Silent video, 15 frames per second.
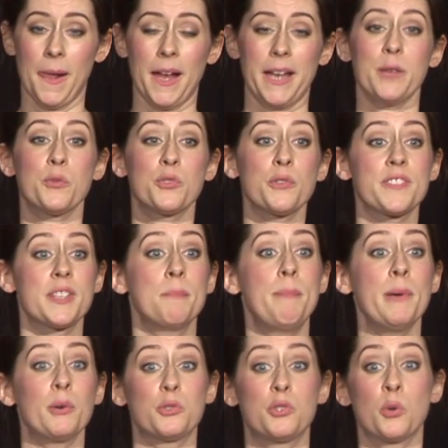And it was obviously
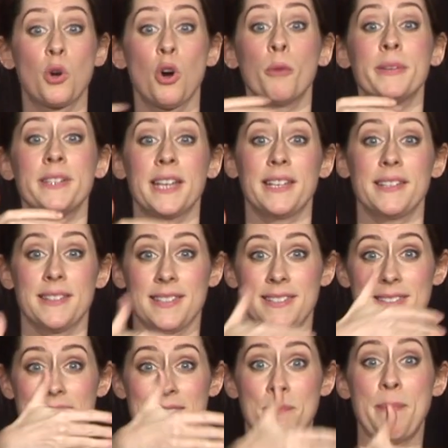built to accommodate
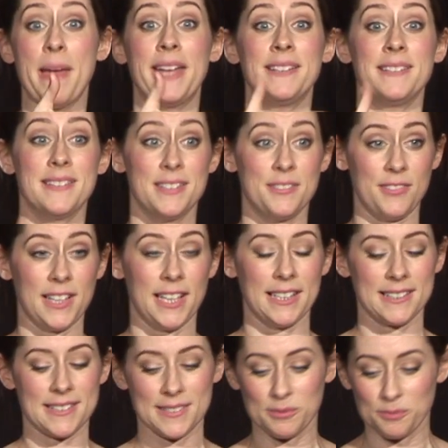this bend, this
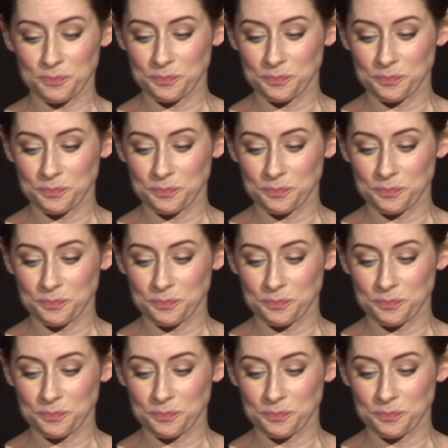flex.